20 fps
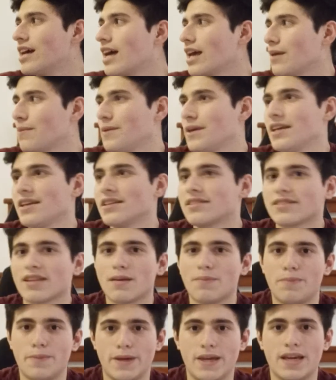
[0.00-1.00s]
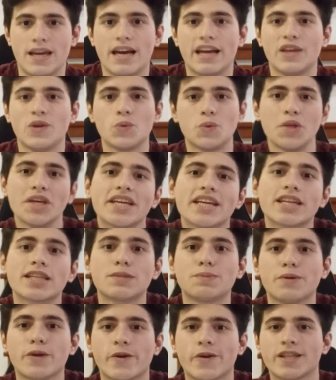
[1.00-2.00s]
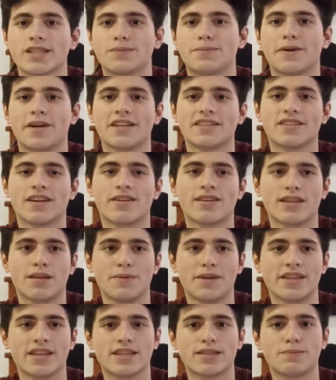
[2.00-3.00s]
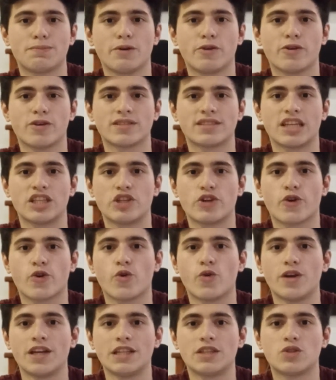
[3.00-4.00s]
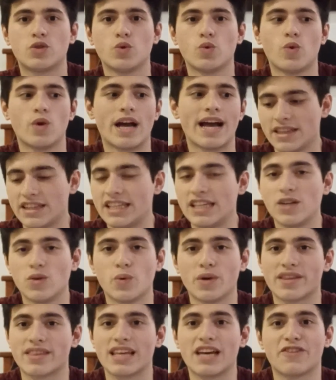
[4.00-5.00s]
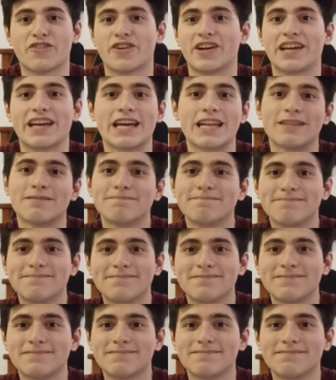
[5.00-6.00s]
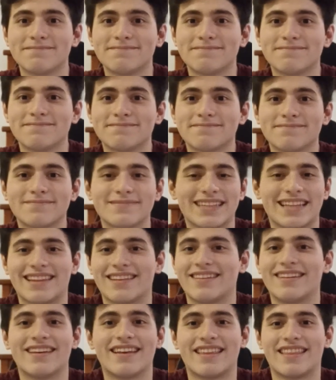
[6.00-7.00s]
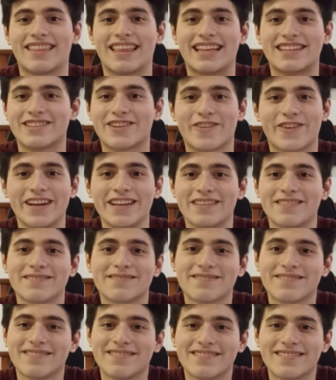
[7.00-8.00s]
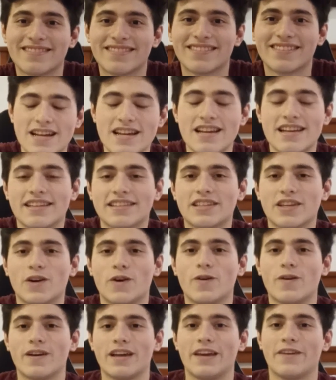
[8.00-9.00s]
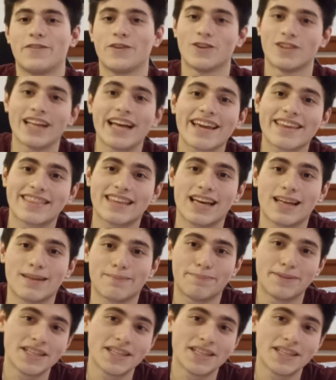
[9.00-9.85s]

IB is going to be a unique experience, but it's not going to be an experience that you're going to deal with ever again. And that's great. So if you like that,